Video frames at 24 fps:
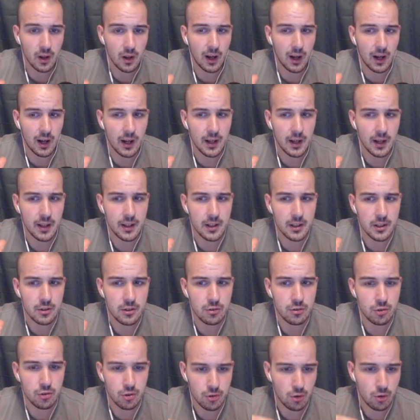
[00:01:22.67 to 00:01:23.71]
I
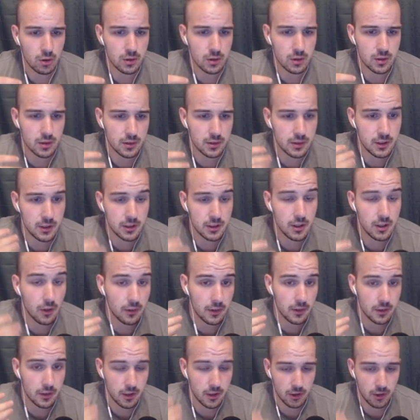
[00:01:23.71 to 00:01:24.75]
did
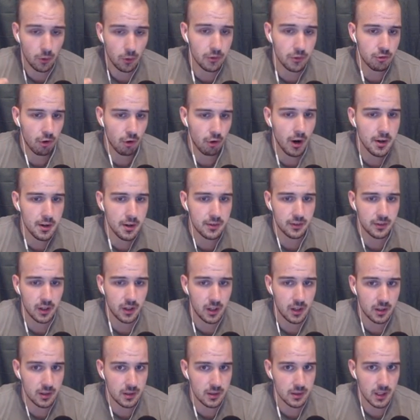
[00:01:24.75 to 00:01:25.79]
not try this
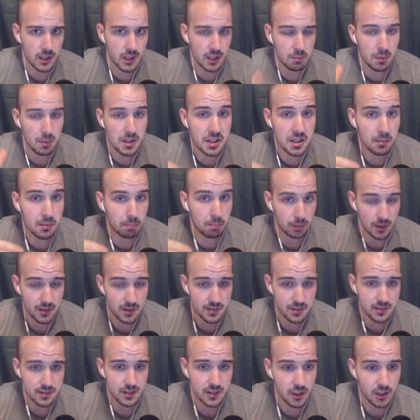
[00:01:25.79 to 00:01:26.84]
in Mythic
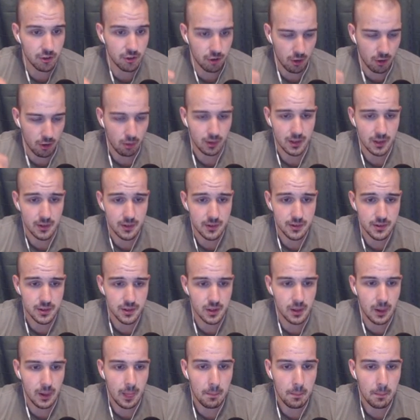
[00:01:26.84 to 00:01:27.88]
Plus in Shadowlands,
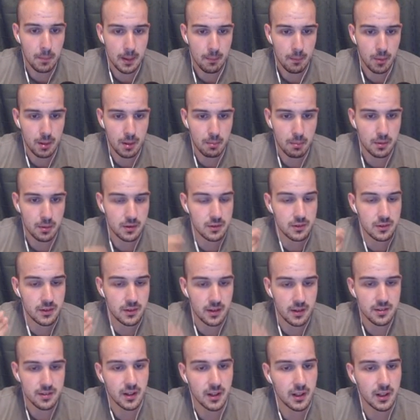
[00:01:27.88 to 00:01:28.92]
but I'm gonna be
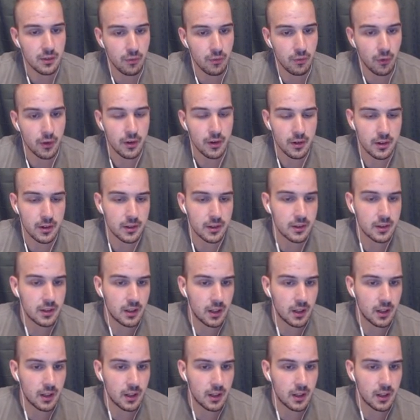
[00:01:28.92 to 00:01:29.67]
testing it further